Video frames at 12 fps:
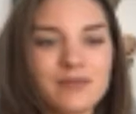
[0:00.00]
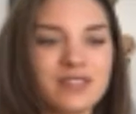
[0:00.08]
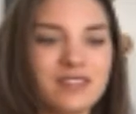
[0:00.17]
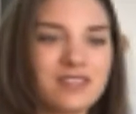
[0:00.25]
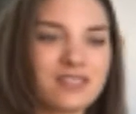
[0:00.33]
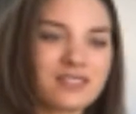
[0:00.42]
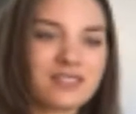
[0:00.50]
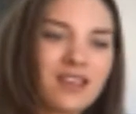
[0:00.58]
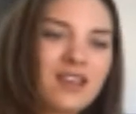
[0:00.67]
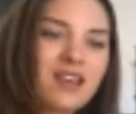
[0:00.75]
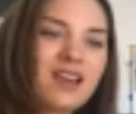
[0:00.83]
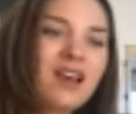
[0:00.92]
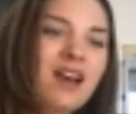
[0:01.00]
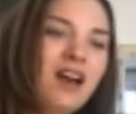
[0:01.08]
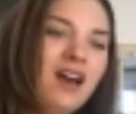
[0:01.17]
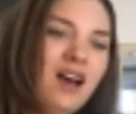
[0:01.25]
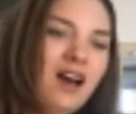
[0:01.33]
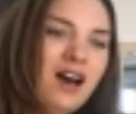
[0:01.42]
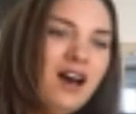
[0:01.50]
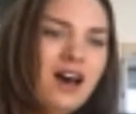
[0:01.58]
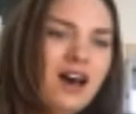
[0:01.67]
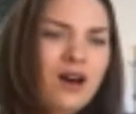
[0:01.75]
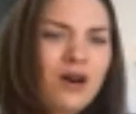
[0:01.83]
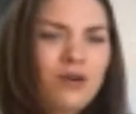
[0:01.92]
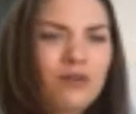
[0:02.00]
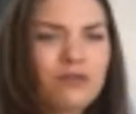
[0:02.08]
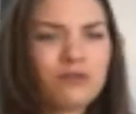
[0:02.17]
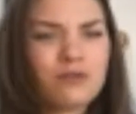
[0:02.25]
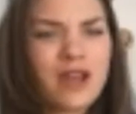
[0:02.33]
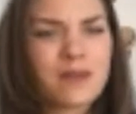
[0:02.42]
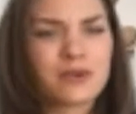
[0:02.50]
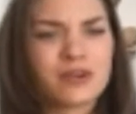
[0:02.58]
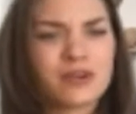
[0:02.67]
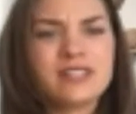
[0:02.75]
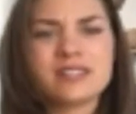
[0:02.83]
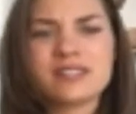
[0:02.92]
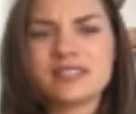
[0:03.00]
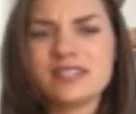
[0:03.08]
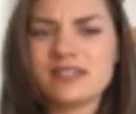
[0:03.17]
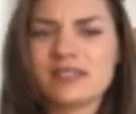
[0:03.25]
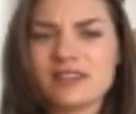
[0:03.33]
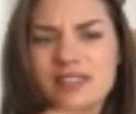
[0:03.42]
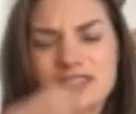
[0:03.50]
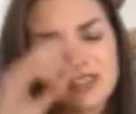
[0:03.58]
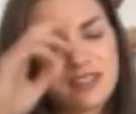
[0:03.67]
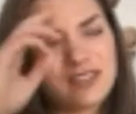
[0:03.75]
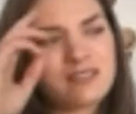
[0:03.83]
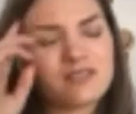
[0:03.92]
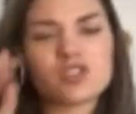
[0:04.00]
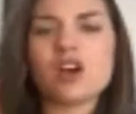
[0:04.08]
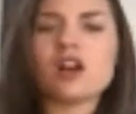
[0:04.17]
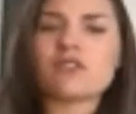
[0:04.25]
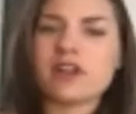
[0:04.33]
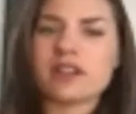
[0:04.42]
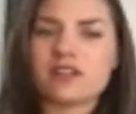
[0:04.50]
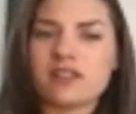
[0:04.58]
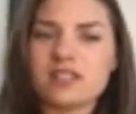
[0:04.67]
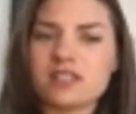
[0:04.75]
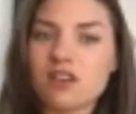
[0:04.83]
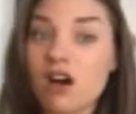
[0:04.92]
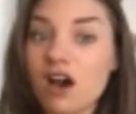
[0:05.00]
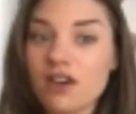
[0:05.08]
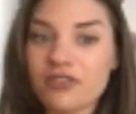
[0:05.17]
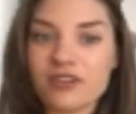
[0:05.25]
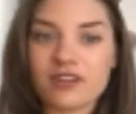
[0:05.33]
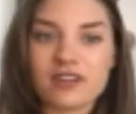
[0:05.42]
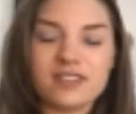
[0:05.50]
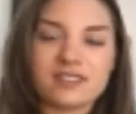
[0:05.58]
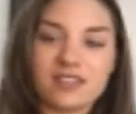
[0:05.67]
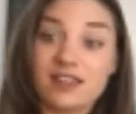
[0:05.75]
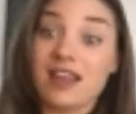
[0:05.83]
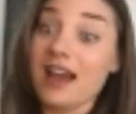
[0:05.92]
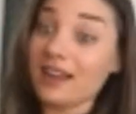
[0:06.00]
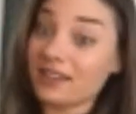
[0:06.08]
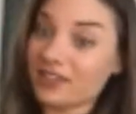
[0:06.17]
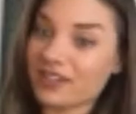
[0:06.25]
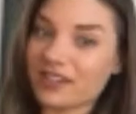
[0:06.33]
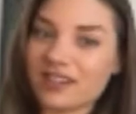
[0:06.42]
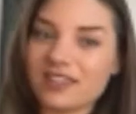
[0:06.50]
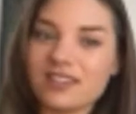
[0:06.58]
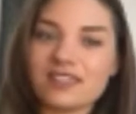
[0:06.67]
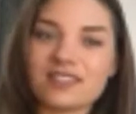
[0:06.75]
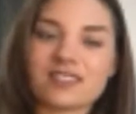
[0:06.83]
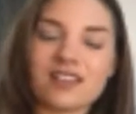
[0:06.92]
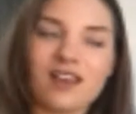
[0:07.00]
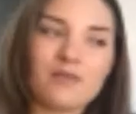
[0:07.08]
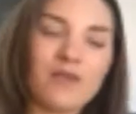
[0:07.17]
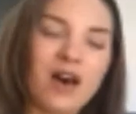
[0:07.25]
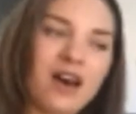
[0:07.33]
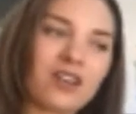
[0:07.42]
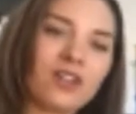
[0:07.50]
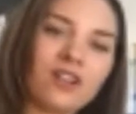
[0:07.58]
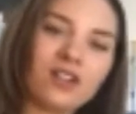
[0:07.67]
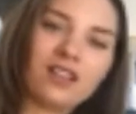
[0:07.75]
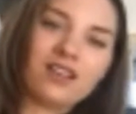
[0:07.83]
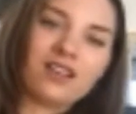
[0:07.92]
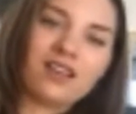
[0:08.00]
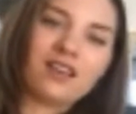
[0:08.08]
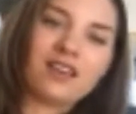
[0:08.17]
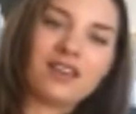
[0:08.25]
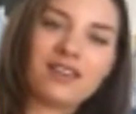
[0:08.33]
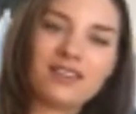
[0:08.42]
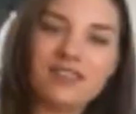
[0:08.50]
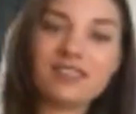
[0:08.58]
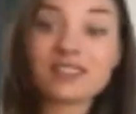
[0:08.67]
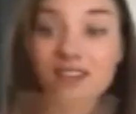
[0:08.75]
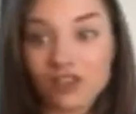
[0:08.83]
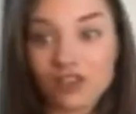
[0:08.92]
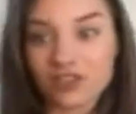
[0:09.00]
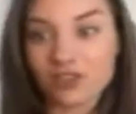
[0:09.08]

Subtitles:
he's a rapper, he's a singer, he's a songwriter, he's an author, he's an actor, he's a model, he's also a smooth